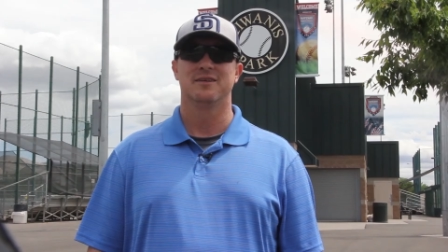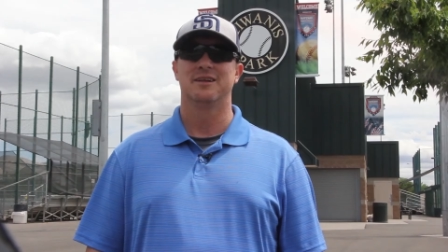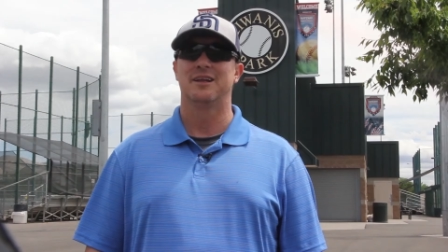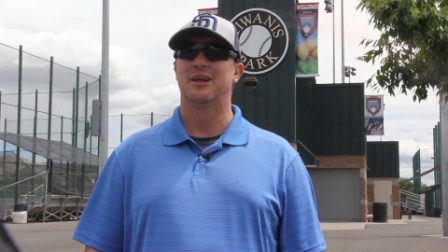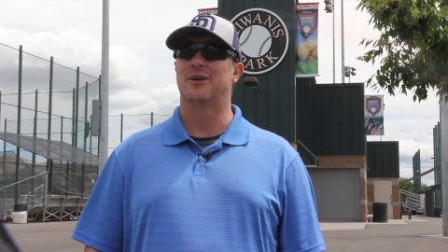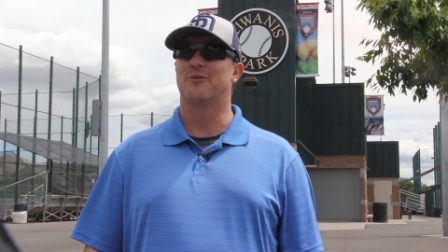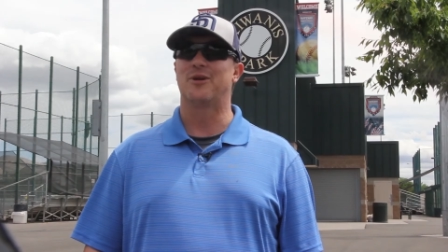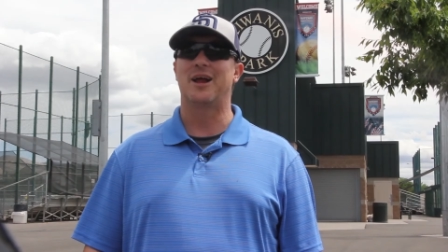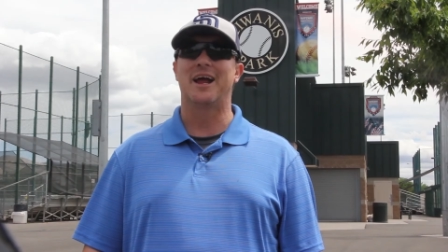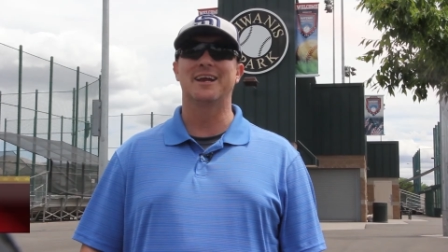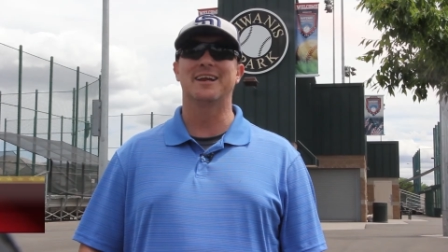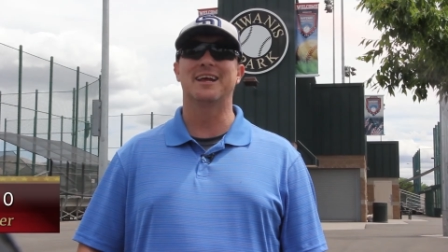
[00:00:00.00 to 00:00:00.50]

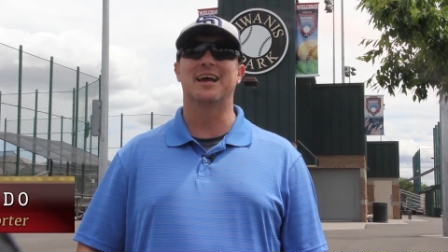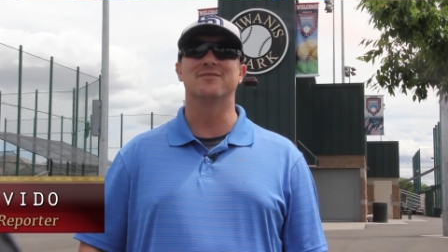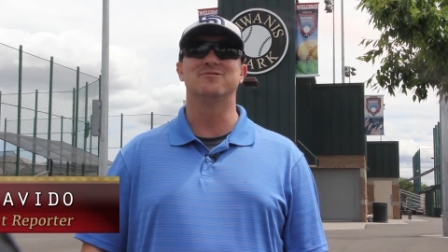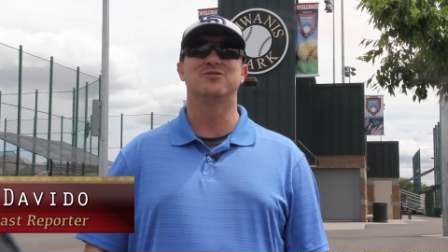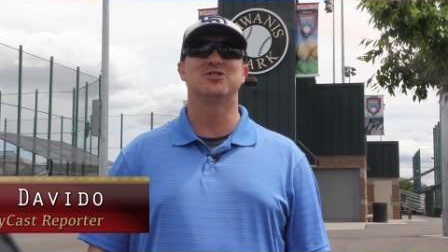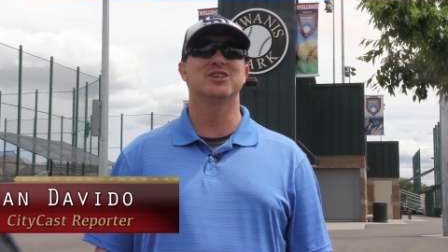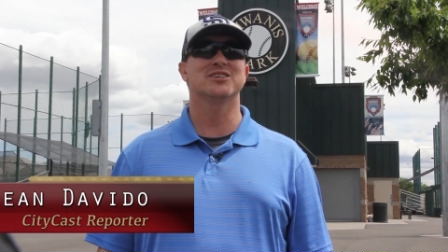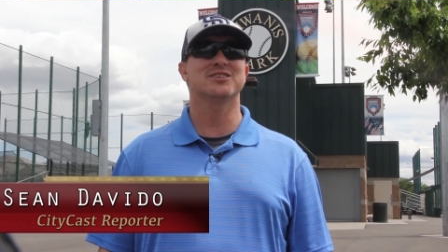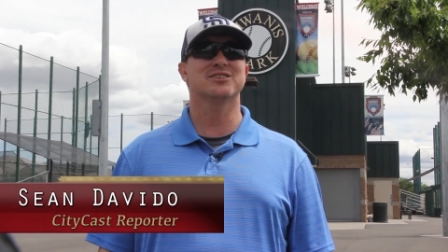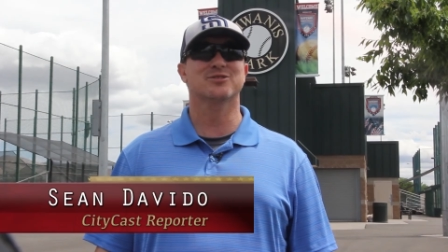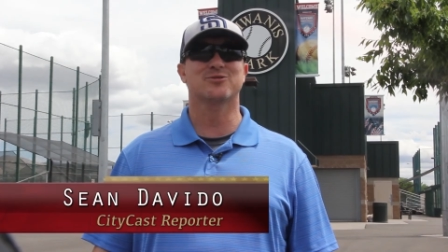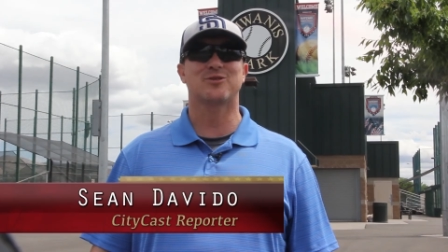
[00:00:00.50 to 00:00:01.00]
Now, Randy,
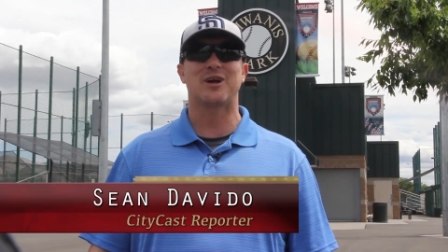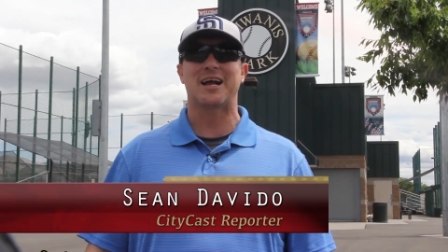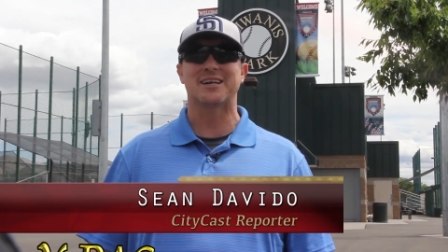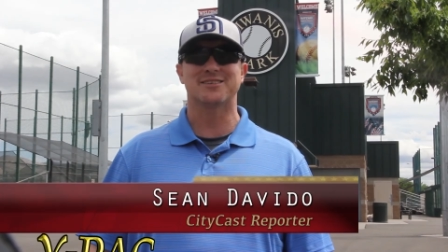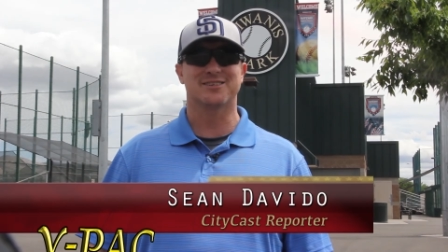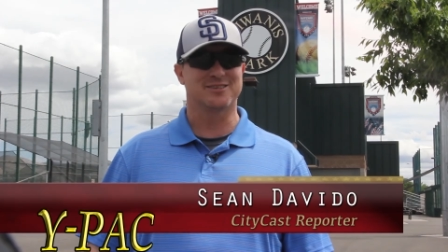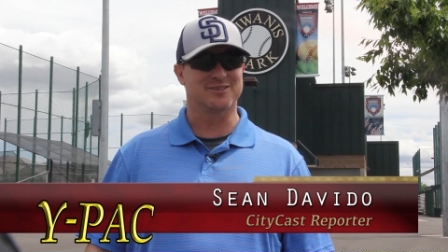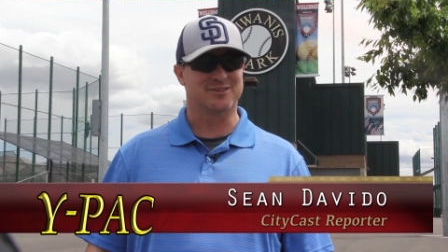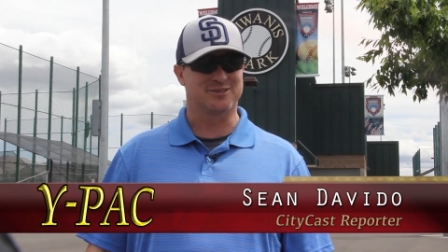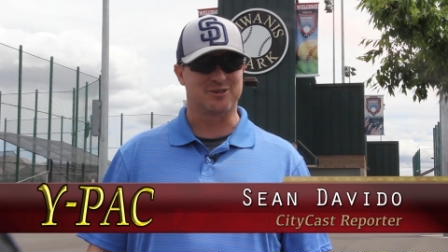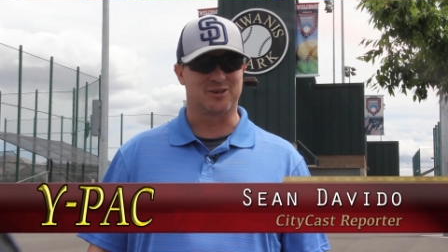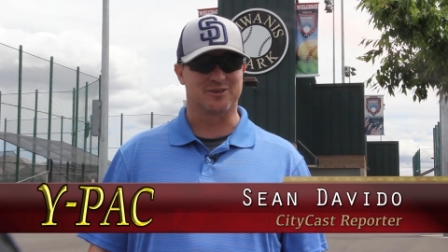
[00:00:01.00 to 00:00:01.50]
I've just
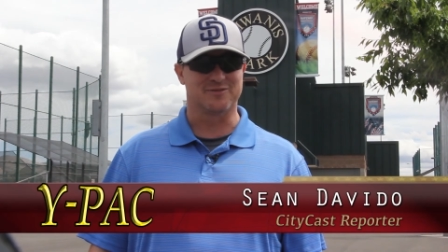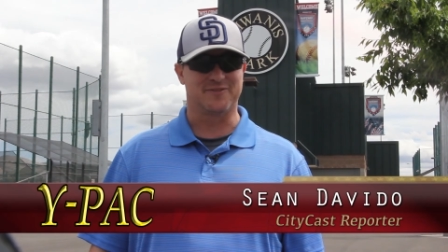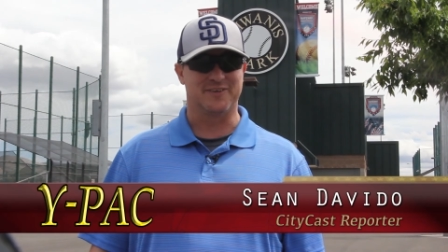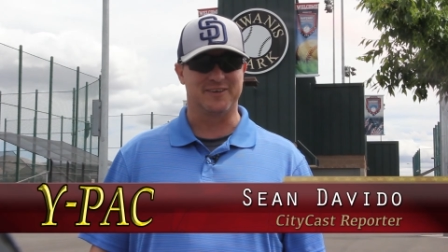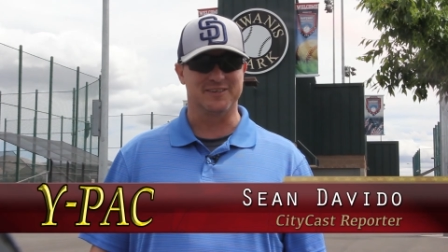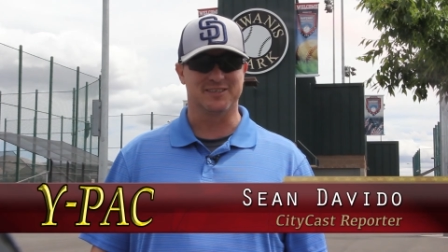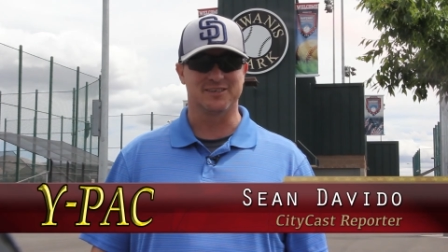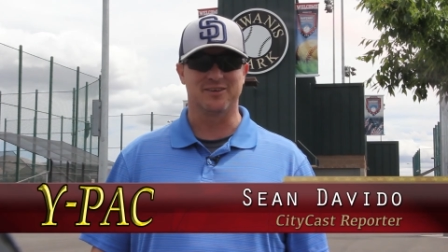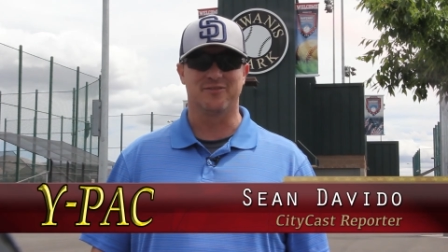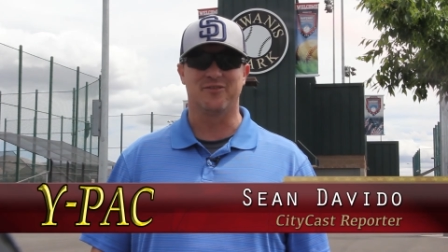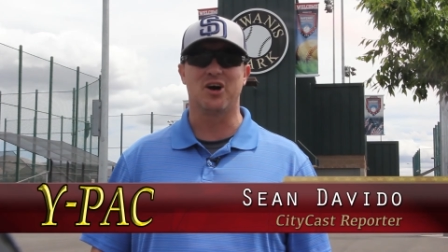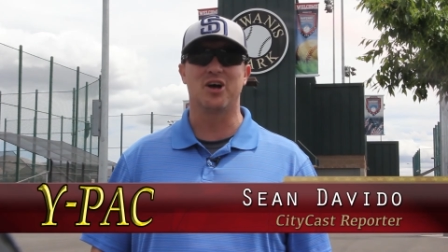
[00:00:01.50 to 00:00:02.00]
scratched the
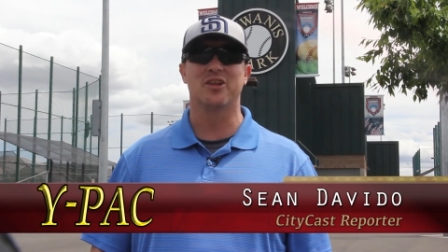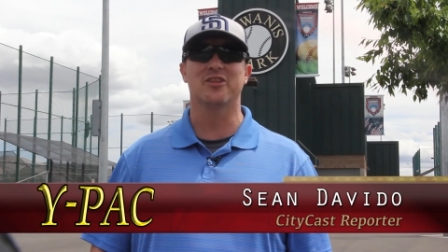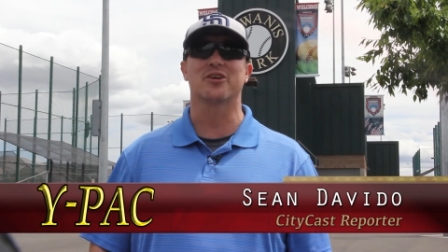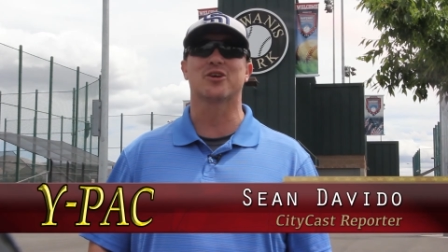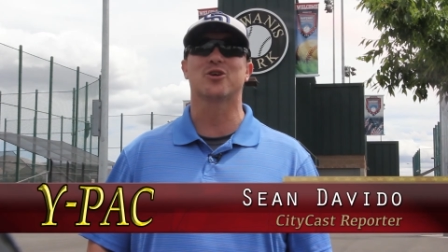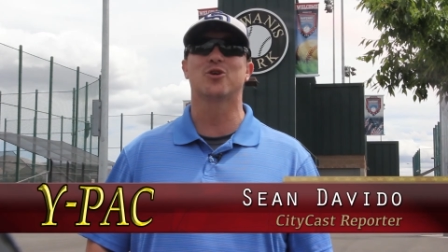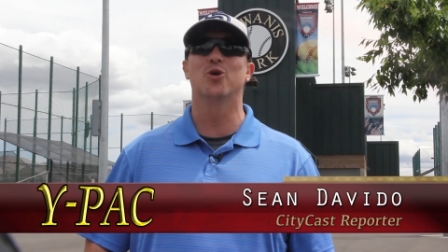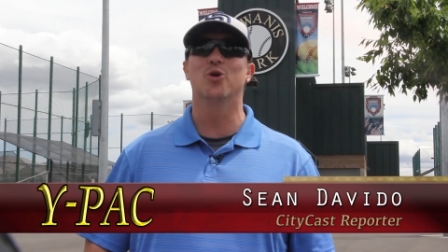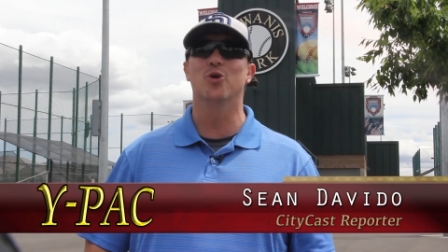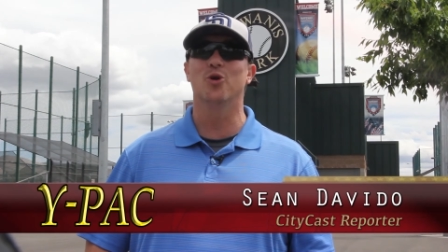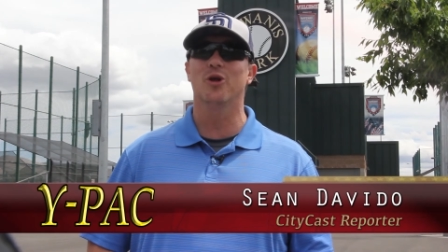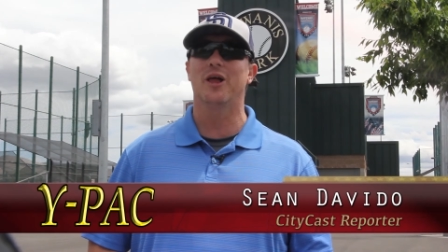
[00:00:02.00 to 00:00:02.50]
surface of all the
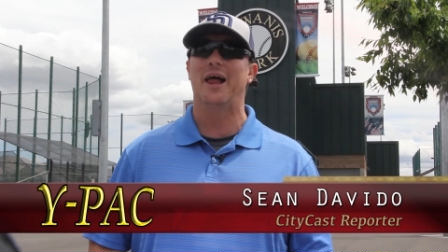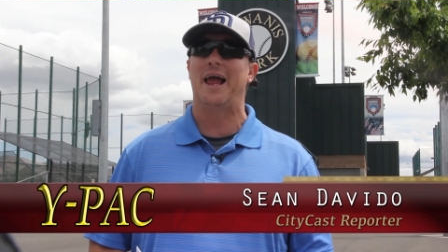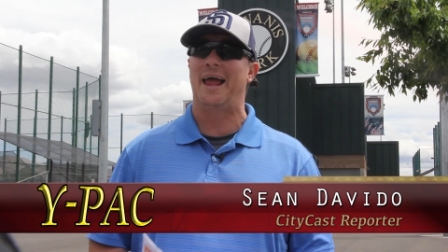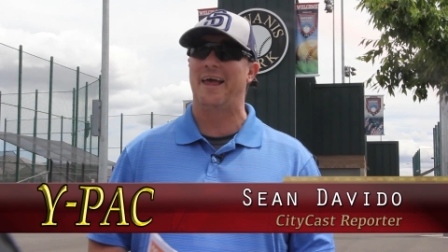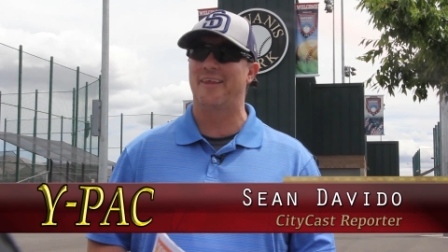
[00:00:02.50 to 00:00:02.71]
cool